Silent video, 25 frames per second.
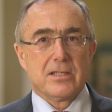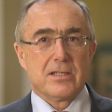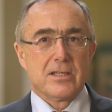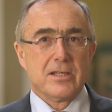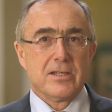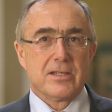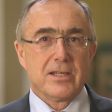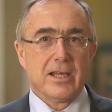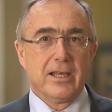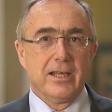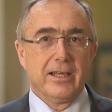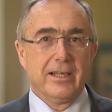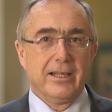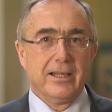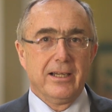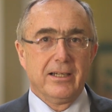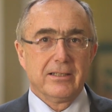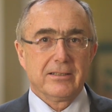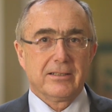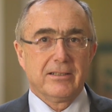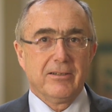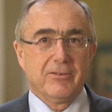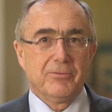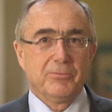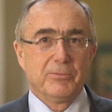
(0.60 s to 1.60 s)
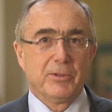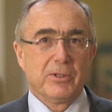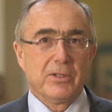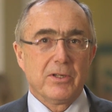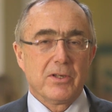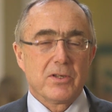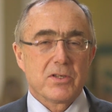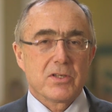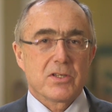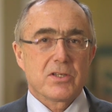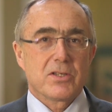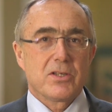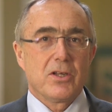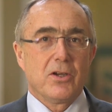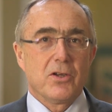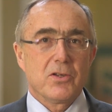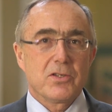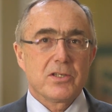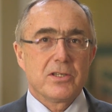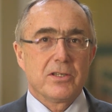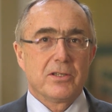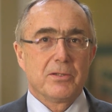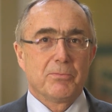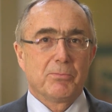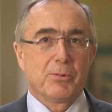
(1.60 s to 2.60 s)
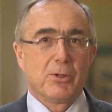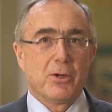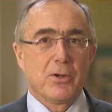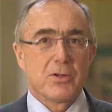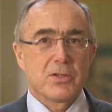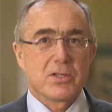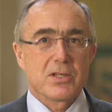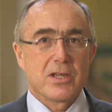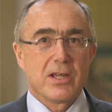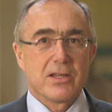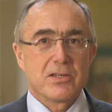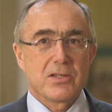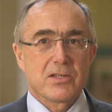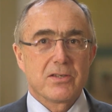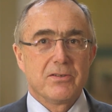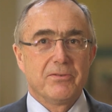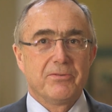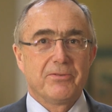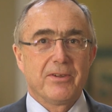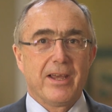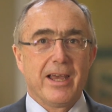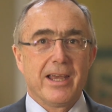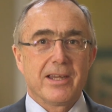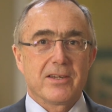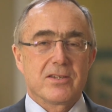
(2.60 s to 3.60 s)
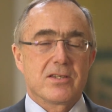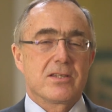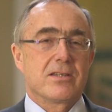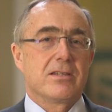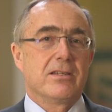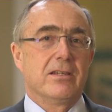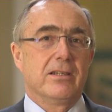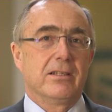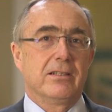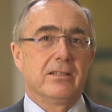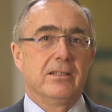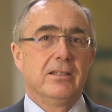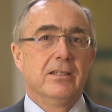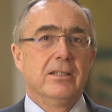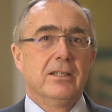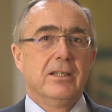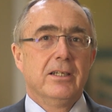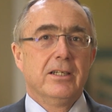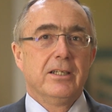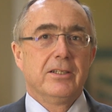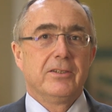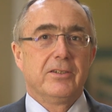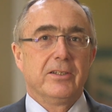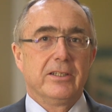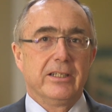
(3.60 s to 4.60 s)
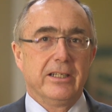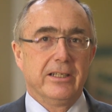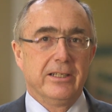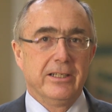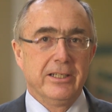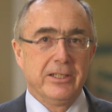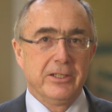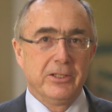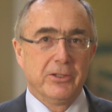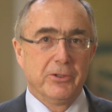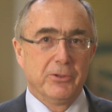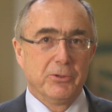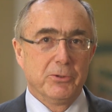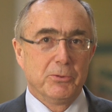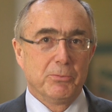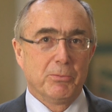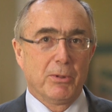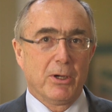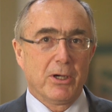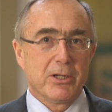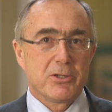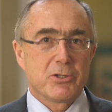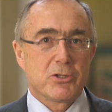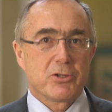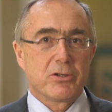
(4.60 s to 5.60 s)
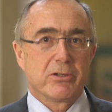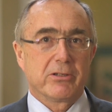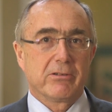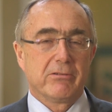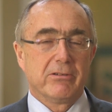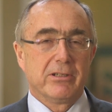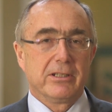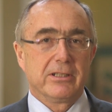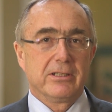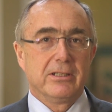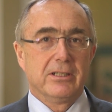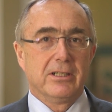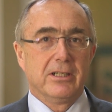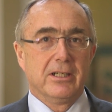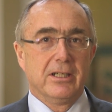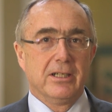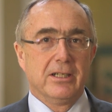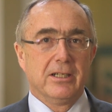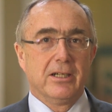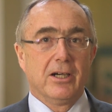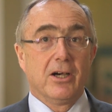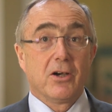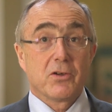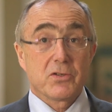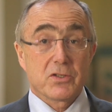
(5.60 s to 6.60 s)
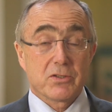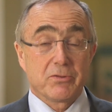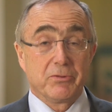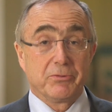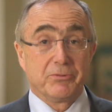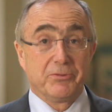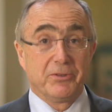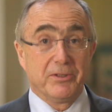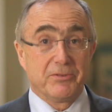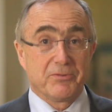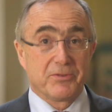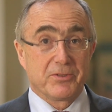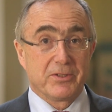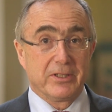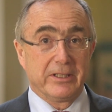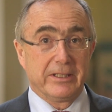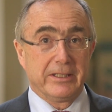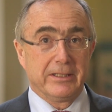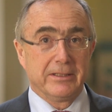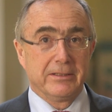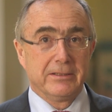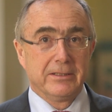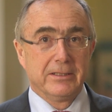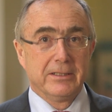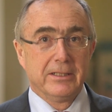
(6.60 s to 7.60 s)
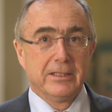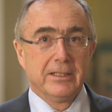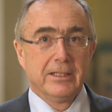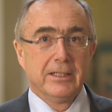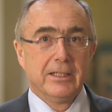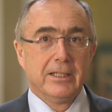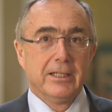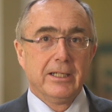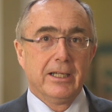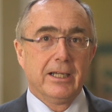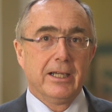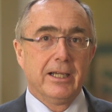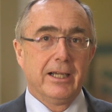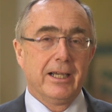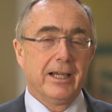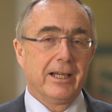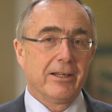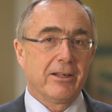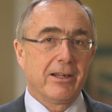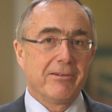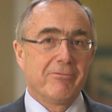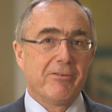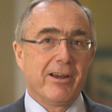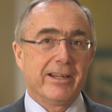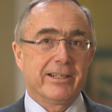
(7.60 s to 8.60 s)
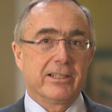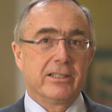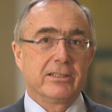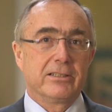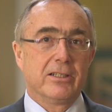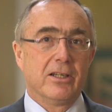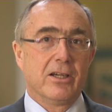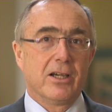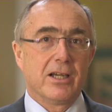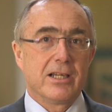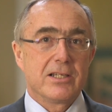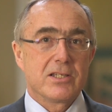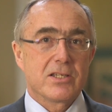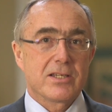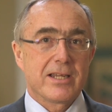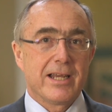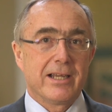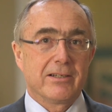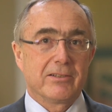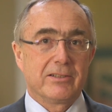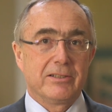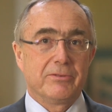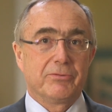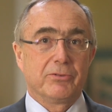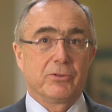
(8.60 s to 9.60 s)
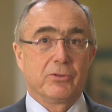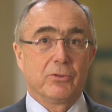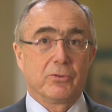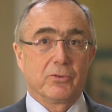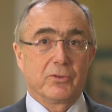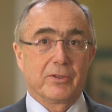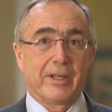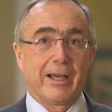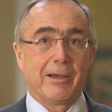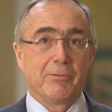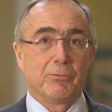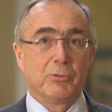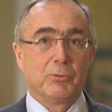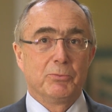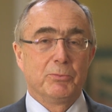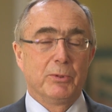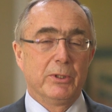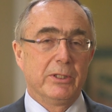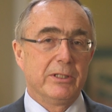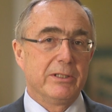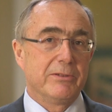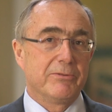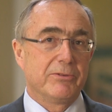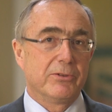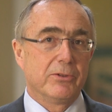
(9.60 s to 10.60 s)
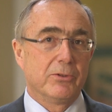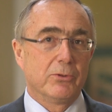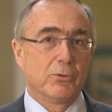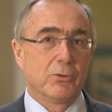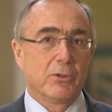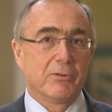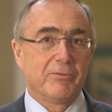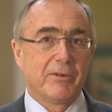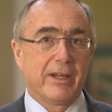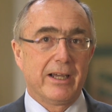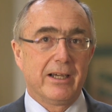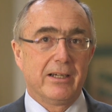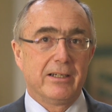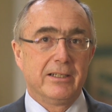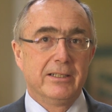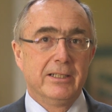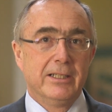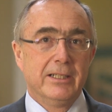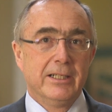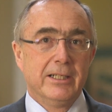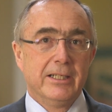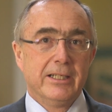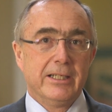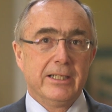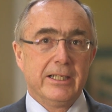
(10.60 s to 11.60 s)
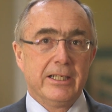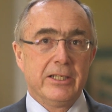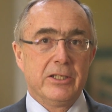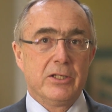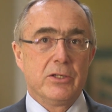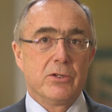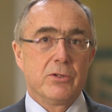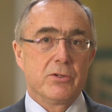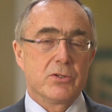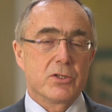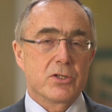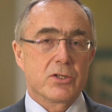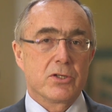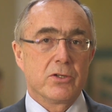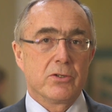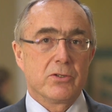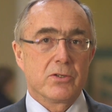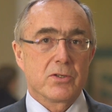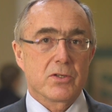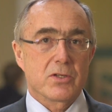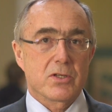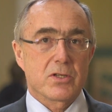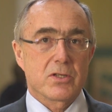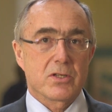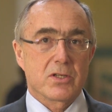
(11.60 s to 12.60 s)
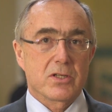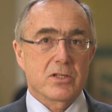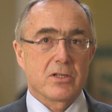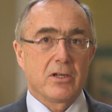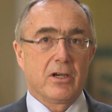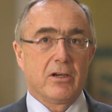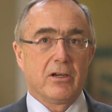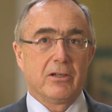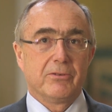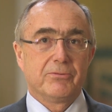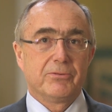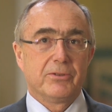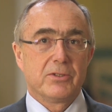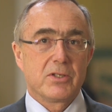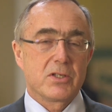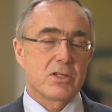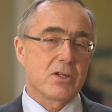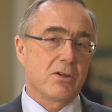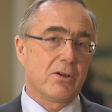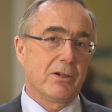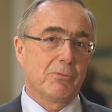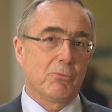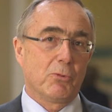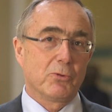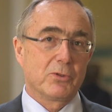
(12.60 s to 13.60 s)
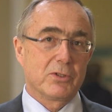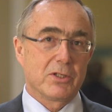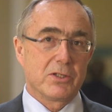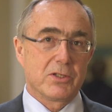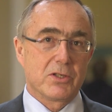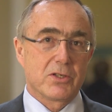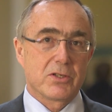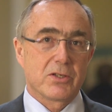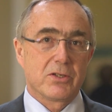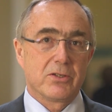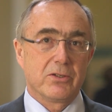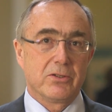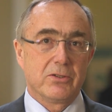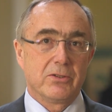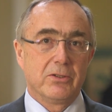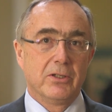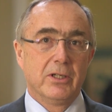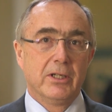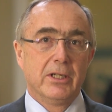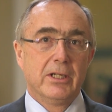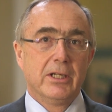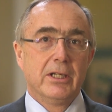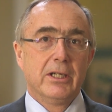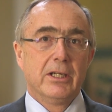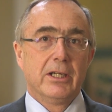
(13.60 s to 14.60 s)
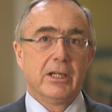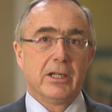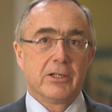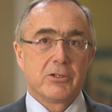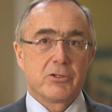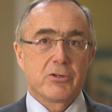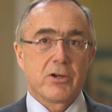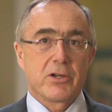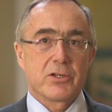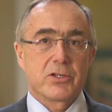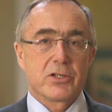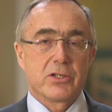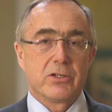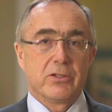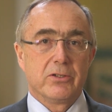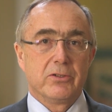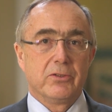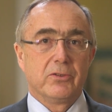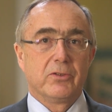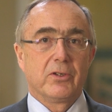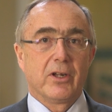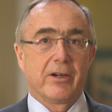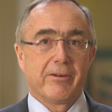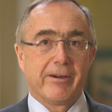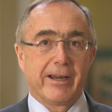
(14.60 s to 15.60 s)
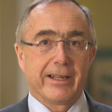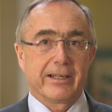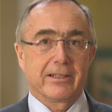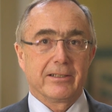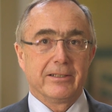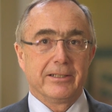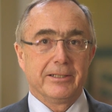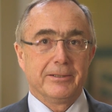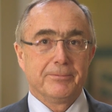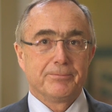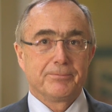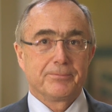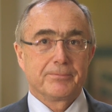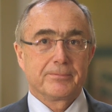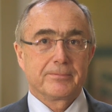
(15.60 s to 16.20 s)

Today, our government has started the process of exiting the EU by triggering Article 50. And I recognise how difficult that will be for all of our EU students and staff, and so I wanted to address you directly.